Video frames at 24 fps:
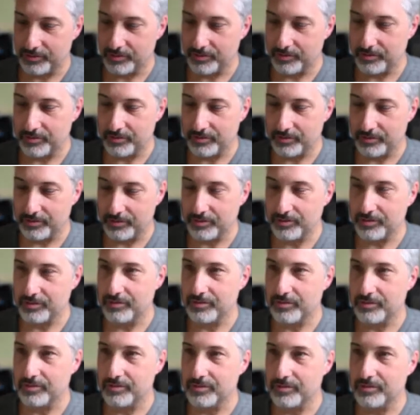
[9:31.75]

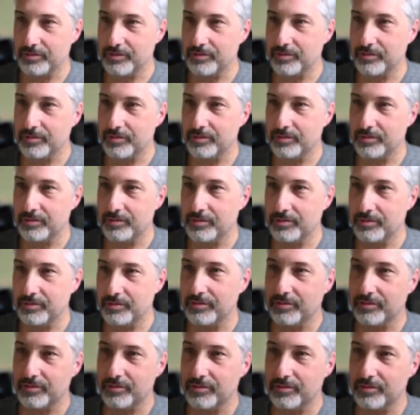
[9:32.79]

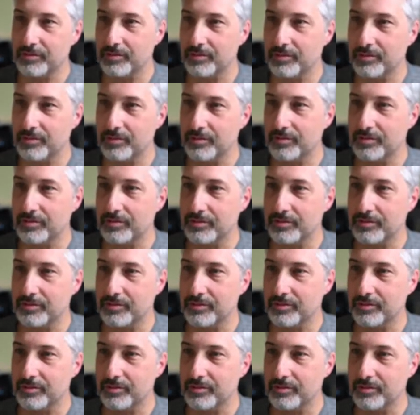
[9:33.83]

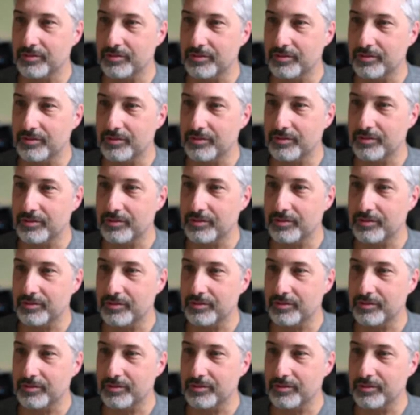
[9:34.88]

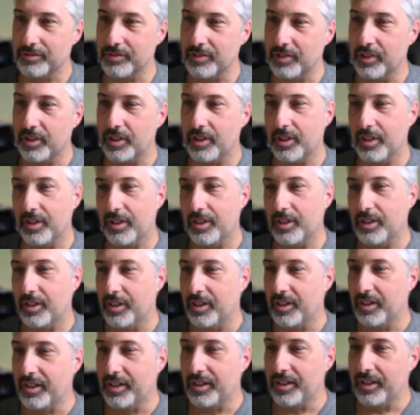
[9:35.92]

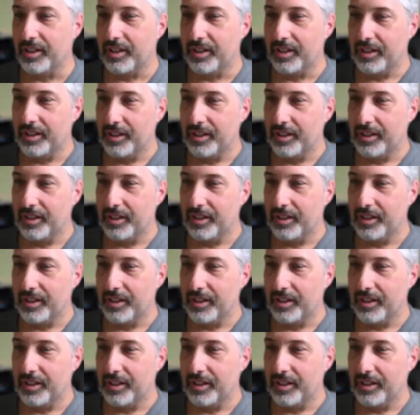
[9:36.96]
(silence)